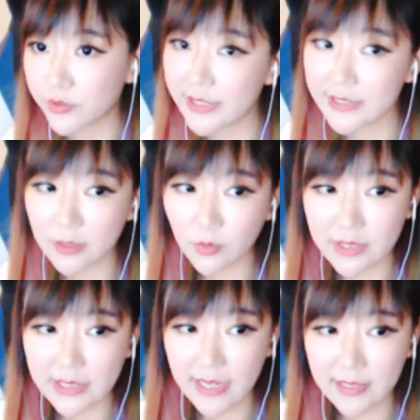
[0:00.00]
what
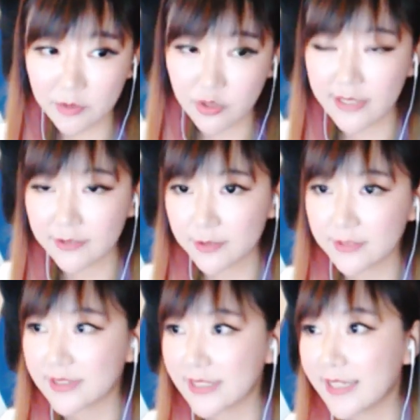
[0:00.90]
I'm trying to
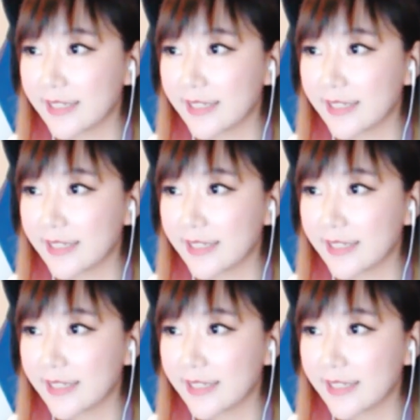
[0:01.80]
say.